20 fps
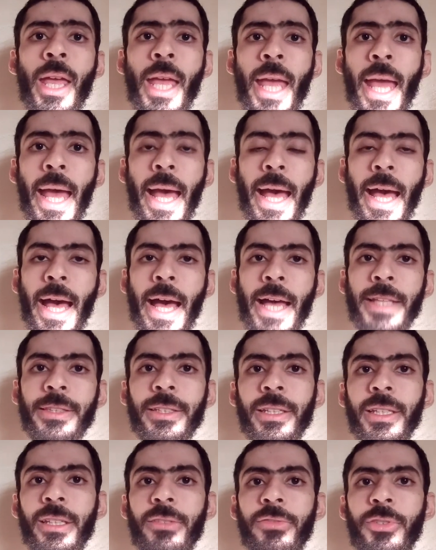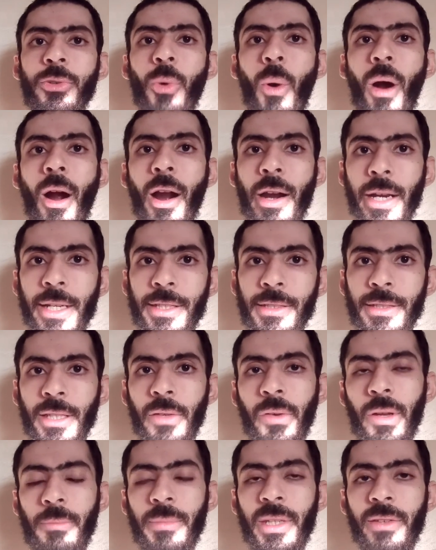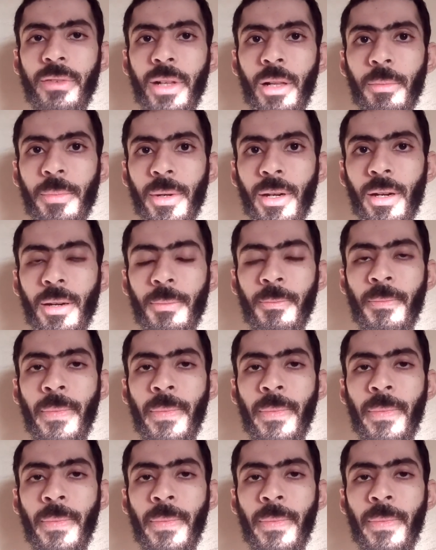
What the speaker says: And if you aren't a web developer